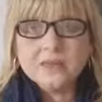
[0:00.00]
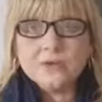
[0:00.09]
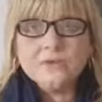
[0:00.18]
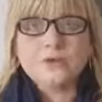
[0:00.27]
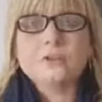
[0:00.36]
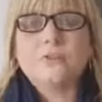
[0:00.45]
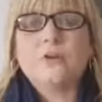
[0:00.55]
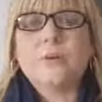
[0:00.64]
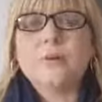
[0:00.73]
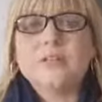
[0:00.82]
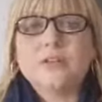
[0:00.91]
First and
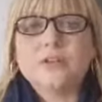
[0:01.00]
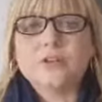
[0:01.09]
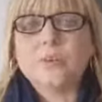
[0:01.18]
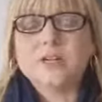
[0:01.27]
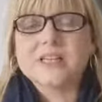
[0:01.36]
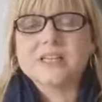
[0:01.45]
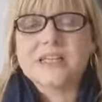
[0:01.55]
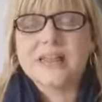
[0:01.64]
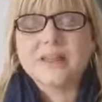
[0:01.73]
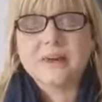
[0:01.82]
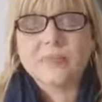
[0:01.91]
foremost, I just want to
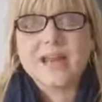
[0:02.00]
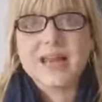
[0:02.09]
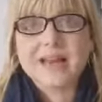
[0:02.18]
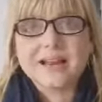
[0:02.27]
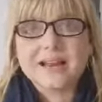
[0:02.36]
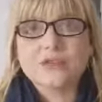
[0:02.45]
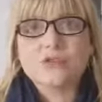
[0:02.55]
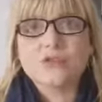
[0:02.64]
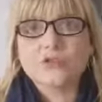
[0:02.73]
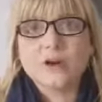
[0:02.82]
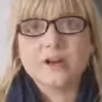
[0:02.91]
say that we had an
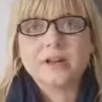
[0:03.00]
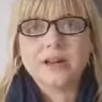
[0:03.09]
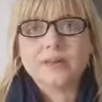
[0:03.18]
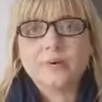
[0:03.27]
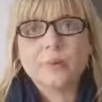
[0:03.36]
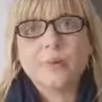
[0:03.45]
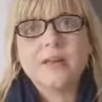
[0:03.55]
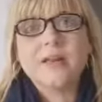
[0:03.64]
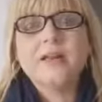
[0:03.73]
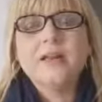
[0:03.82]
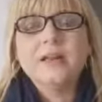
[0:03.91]
extraordinary
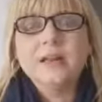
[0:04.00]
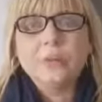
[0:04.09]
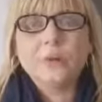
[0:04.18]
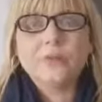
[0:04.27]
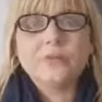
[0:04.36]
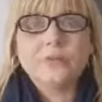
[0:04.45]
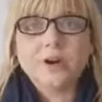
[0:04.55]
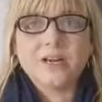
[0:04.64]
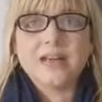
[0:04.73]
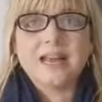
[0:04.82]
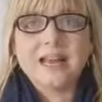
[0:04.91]
week with
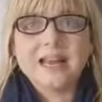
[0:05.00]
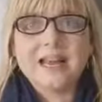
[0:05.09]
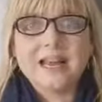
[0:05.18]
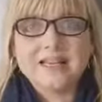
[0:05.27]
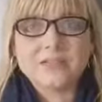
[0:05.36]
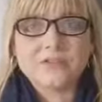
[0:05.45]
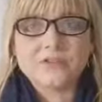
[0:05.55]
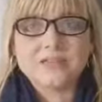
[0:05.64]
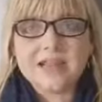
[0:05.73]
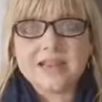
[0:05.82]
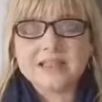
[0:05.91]
49 heads of
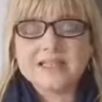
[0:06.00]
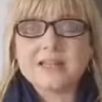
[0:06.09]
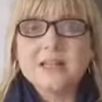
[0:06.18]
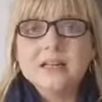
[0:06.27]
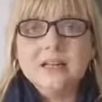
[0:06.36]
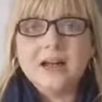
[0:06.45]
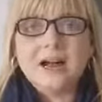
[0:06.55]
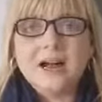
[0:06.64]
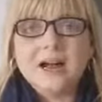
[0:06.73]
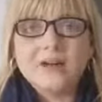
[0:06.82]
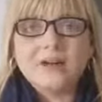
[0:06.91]
state,
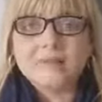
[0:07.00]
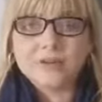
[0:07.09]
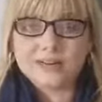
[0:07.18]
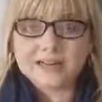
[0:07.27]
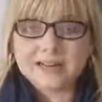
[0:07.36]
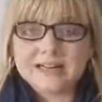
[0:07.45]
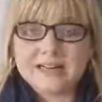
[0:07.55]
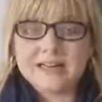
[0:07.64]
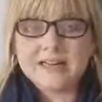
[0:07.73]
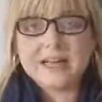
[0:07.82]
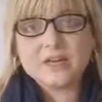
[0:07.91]
49
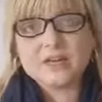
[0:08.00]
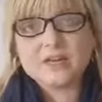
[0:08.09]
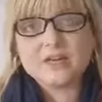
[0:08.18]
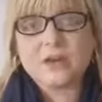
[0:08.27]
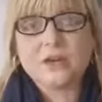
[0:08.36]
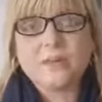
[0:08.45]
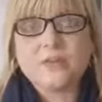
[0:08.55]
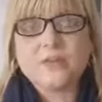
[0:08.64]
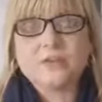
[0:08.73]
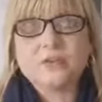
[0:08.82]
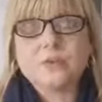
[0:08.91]
delegations coming
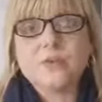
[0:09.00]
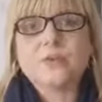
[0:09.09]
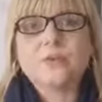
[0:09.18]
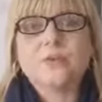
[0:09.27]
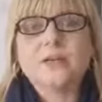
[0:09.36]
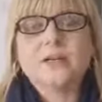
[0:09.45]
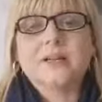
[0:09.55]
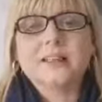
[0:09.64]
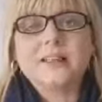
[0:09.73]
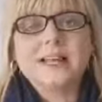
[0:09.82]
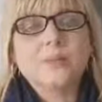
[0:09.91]
here to Israel,
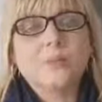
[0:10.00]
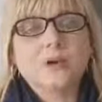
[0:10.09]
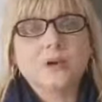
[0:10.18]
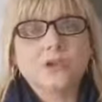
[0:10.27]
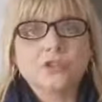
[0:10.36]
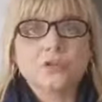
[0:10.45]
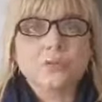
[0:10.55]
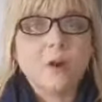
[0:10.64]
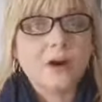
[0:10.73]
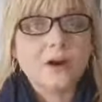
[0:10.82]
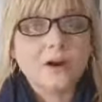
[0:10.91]
and that's because
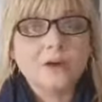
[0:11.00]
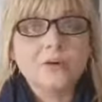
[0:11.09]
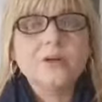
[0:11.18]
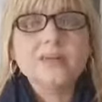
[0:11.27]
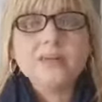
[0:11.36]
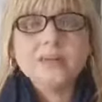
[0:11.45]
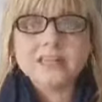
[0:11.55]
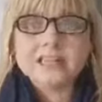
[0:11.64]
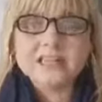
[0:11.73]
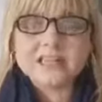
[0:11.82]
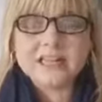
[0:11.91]
tomorrow
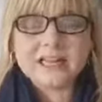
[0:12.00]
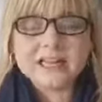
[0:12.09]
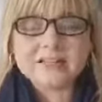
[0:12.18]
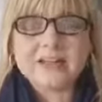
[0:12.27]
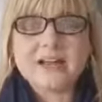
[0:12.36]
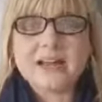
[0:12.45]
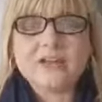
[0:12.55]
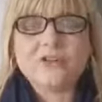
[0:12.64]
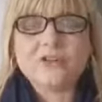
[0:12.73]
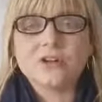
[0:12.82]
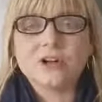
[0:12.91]
is the
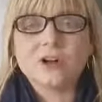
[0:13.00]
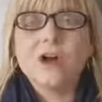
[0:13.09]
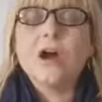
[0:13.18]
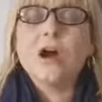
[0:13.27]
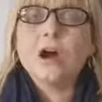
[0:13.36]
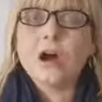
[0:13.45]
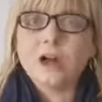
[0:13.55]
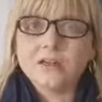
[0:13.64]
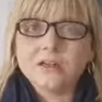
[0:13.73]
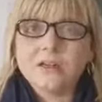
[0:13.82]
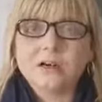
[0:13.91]
International
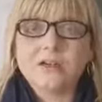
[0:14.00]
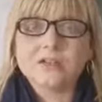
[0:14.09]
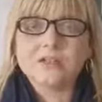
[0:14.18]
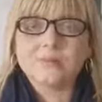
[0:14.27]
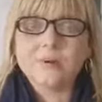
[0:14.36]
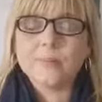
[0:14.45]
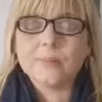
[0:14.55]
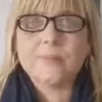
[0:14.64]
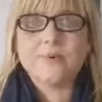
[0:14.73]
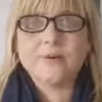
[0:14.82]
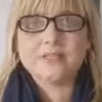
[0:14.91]
Holocaust
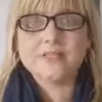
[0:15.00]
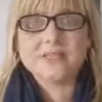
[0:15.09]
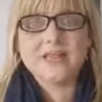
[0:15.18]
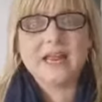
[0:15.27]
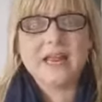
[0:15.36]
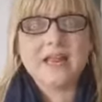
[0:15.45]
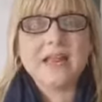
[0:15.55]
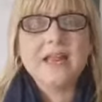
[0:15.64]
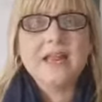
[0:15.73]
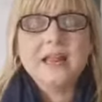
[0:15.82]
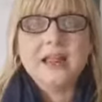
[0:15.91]
Remembrance Day,
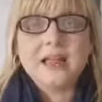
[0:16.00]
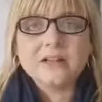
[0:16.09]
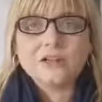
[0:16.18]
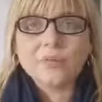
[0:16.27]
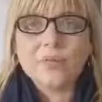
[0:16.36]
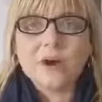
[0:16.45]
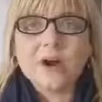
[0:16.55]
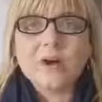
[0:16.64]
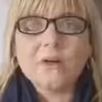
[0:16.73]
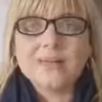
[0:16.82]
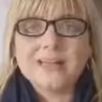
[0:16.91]
and
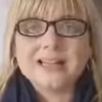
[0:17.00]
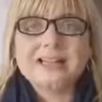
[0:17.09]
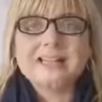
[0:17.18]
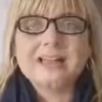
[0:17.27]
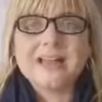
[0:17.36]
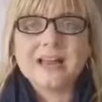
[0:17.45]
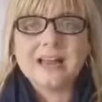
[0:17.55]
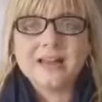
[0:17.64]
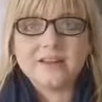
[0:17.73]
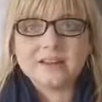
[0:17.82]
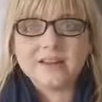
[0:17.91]
tomorrow that's the
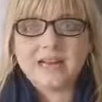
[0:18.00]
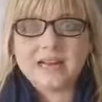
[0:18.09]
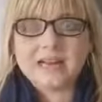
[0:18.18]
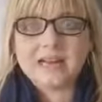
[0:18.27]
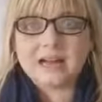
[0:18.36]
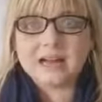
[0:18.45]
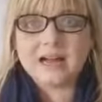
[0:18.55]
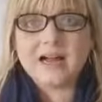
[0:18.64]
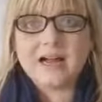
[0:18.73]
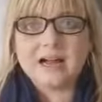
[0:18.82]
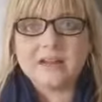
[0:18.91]
day that
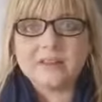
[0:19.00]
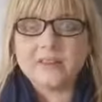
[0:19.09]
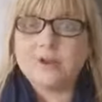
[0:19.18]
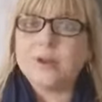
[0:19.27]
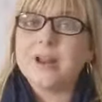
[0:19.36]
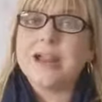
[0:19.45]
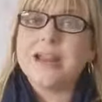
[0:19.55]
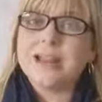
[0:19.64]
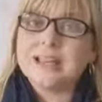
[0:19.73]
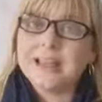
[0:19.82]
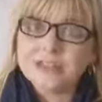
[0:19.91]
the
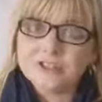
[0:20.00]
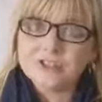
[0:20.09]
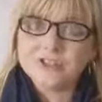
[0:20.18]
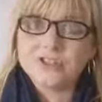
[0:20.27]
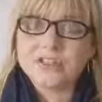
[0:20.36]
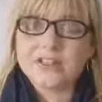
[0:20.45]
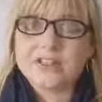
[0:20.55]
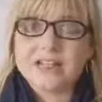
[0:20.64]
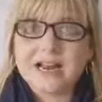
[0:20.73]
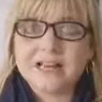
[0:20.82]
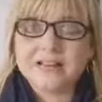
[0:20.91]
United Nations
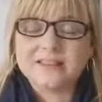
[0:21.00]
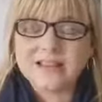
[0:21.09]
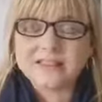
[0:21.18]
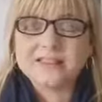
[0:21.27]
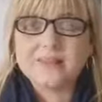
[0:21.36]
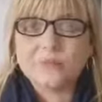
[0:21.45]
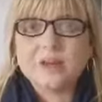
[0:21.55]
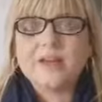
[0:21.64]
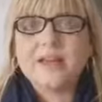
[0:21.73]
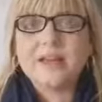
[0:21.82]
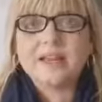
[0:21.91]
decided that's the one
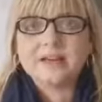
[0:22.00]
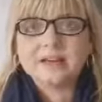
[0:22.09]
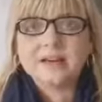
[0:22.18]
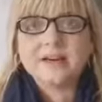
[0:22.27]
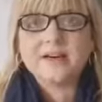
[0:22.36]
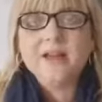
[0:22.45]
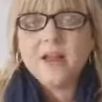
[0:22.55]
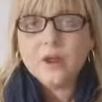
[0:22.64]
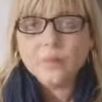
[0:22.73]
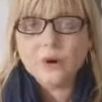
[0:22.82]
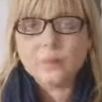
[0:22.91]
day a year
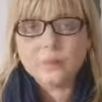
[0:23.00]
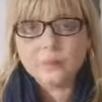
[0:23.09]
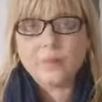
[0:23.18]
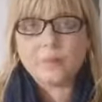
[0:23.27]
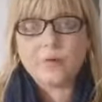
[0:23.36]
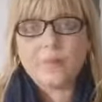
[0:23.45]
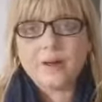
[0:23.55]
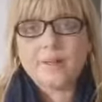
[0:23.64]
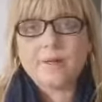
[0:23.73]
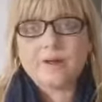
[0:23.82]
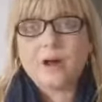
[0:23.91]
where we will
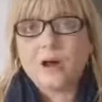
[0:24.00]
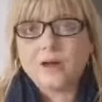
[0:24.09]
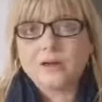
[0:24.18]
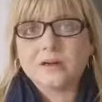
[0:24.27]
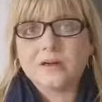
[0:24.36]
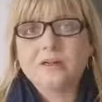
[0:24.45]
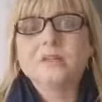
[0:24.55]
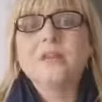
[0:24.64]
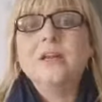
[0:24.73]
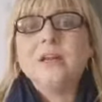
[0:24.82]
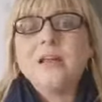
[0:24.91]
remember the Holocaust.
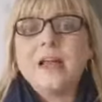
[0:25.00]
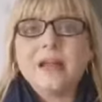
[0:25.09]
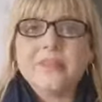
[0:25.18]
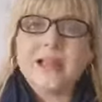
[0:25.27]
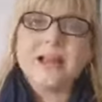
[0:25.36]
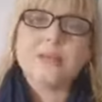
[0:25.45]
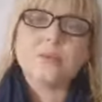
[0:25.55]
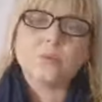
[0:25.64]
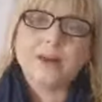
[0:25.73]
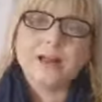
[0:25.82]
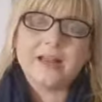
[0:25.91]
And that is
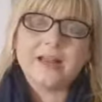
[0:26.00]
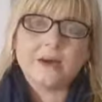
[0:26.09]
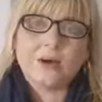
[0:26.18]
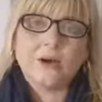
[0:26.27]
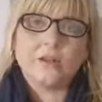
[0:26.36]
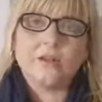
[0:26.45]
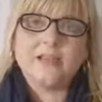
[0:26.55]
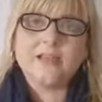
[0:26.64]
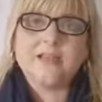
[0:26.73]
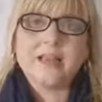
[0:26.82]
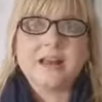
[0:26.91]
why all
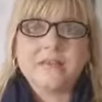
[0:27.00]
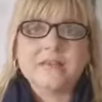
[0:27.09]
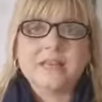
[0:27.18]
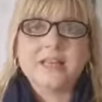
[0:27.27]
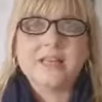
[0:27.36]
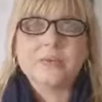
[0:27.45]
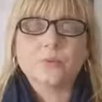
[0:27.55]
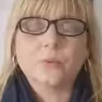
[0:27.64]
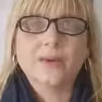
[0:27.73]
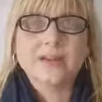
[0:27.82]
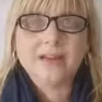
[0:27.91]
these head of states
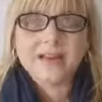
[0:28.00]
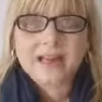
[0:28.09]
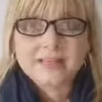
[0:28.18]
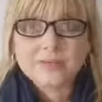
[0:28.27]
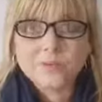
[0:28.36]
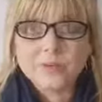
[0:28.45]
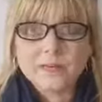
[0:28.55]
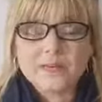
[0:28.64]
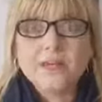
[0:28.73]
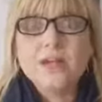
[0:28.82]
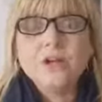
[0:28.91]
were here last
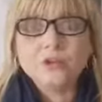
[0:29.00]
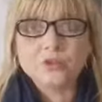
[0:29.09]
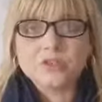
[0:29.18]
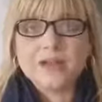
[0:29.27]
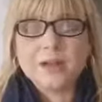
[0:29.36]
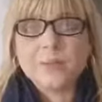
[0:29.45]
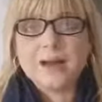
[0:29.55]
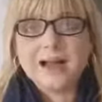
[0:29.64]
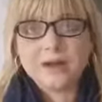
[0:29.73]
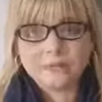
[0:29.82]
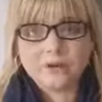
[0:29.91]
week to take
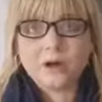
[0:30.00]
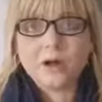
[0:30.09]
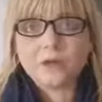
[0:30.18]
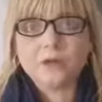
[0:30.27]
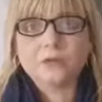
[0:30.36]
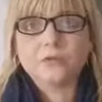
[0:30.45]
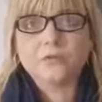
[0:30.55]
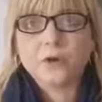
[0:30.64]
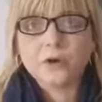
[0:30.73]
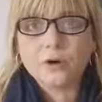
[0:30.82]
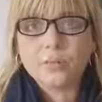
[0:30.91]
part of the Holocaust
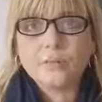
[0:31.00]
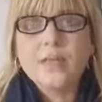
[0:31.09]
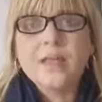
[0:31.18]
Forum.